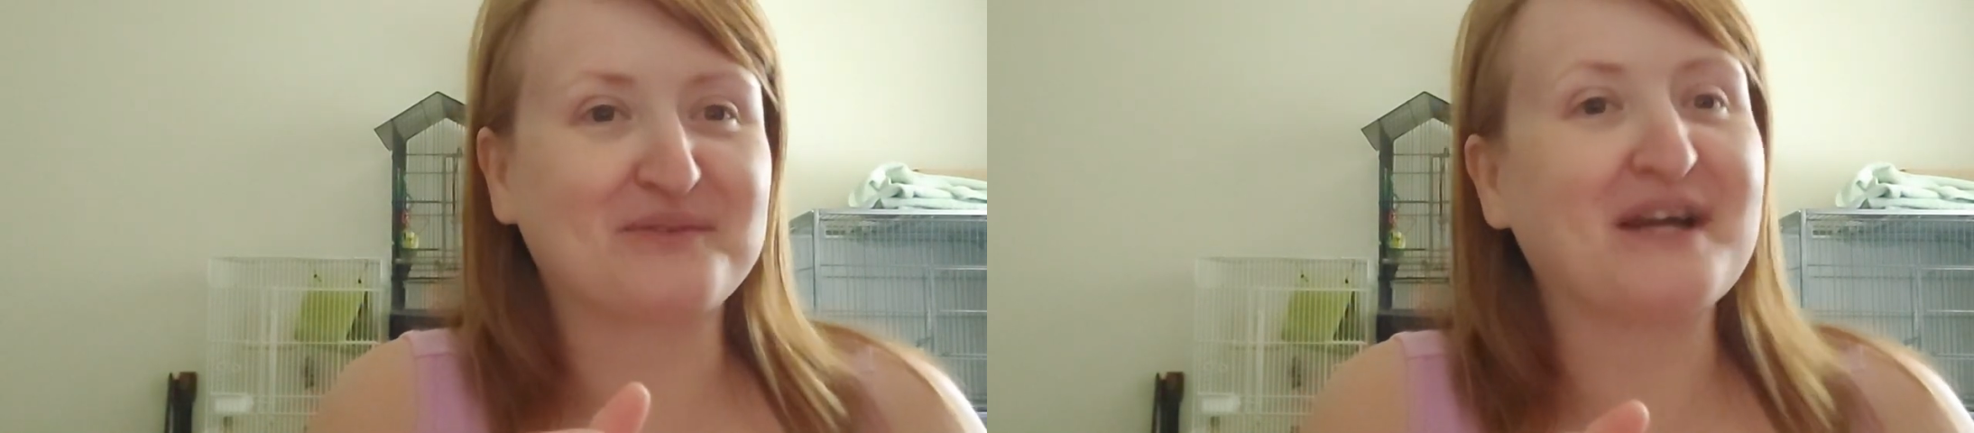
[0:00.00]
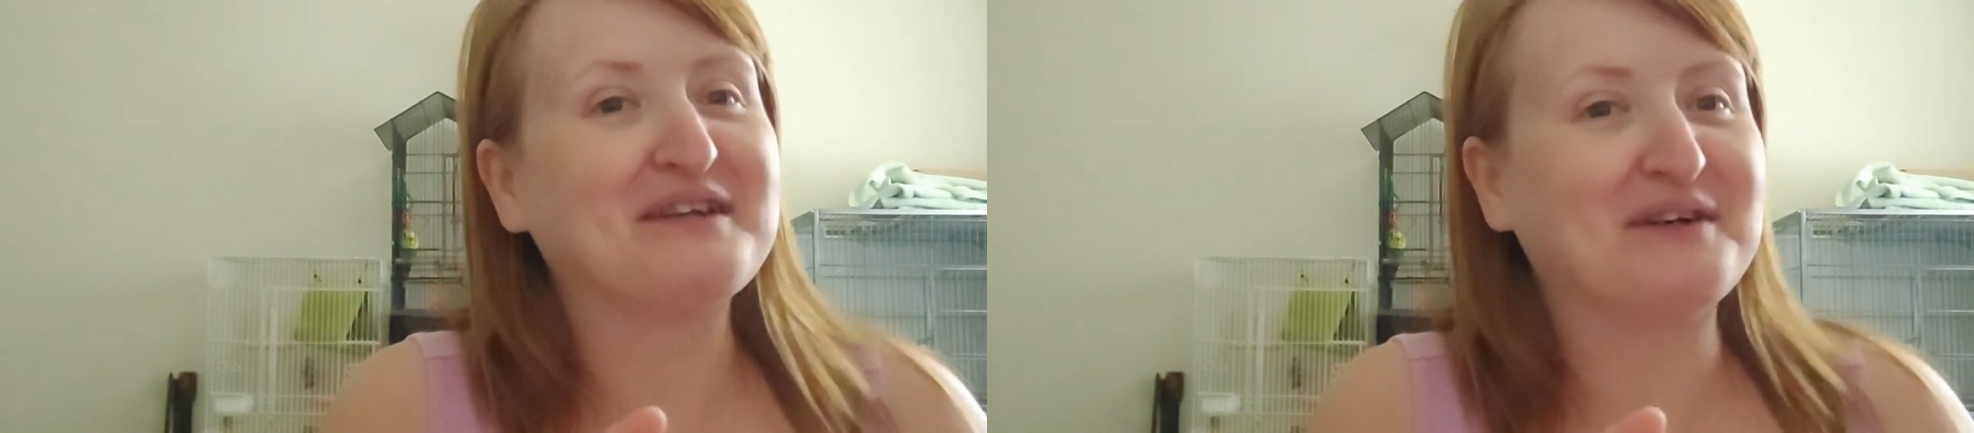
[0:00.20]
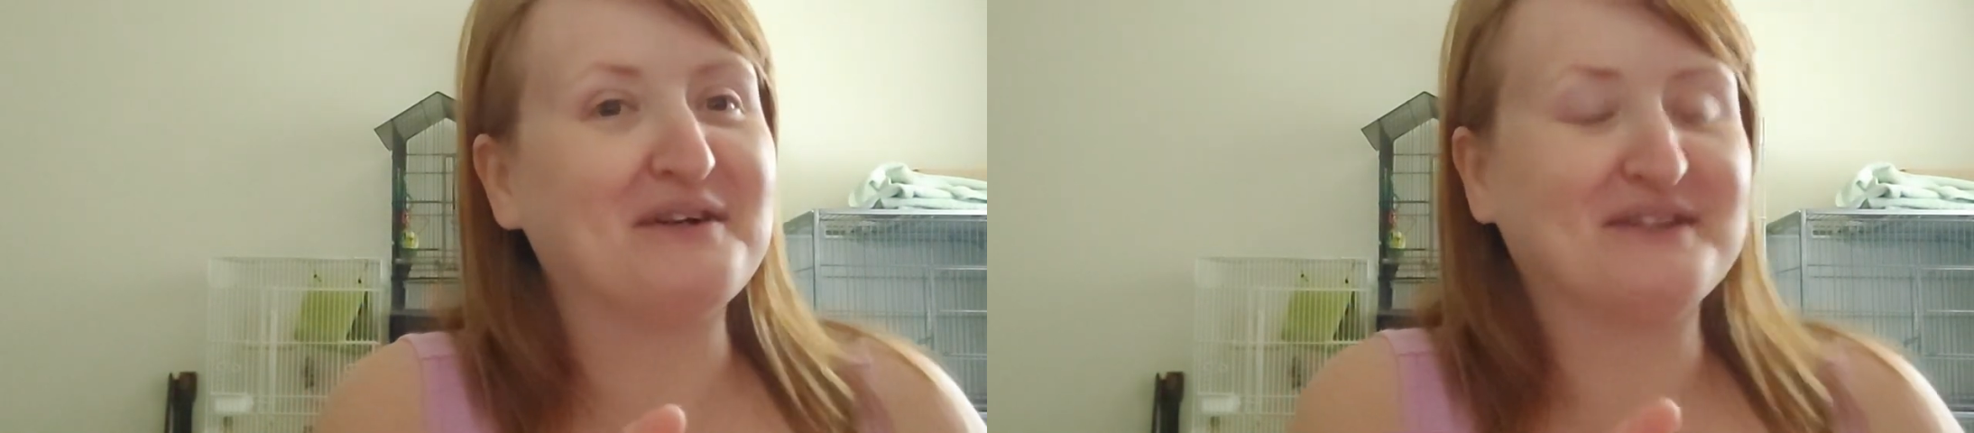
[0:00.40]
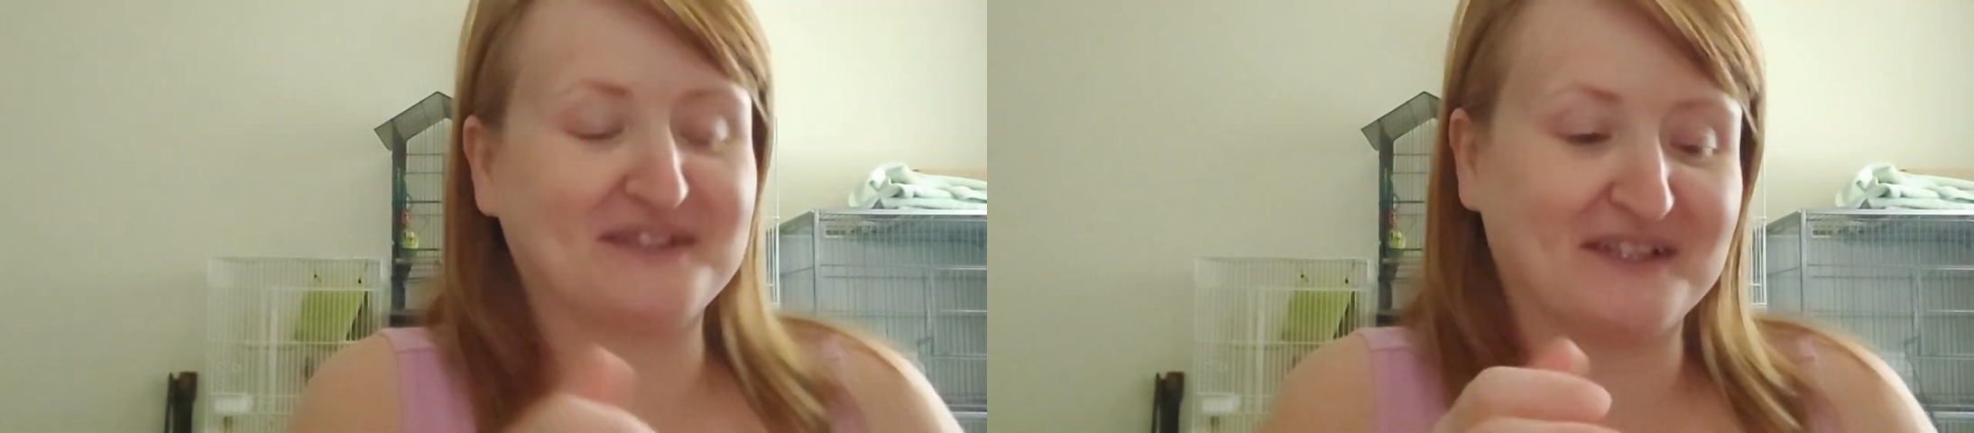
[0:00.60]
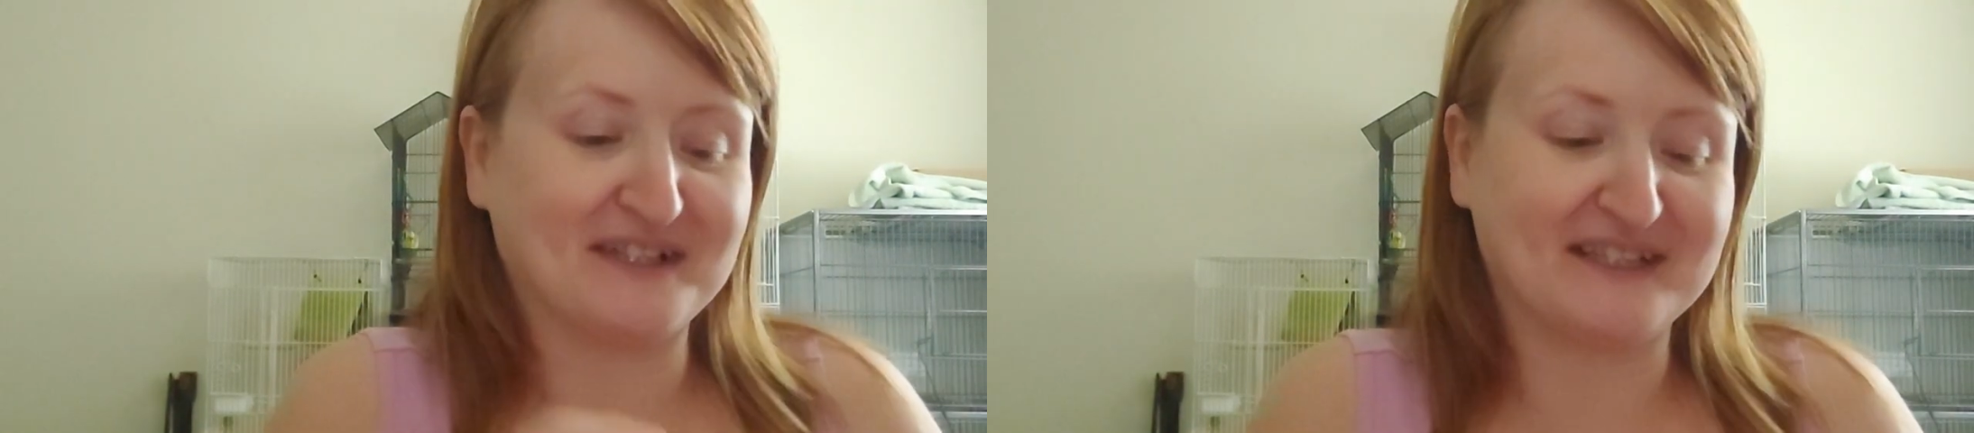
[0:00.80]
retinol
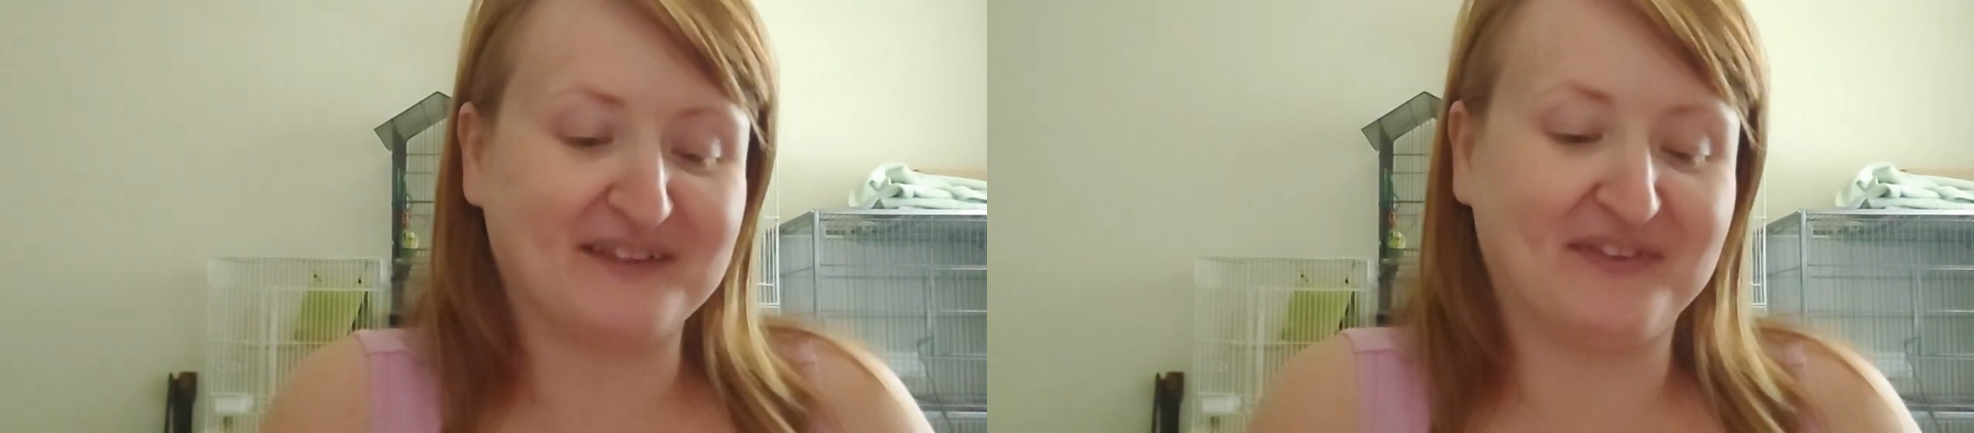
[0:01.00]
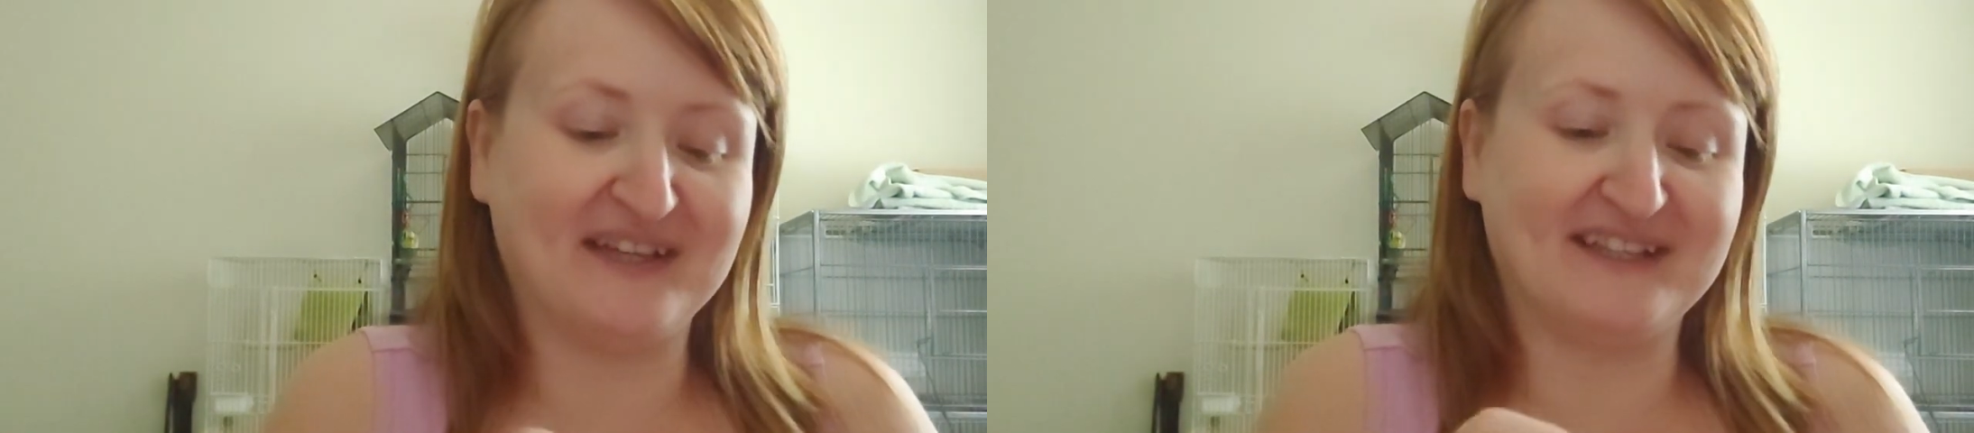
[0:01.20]
alternative.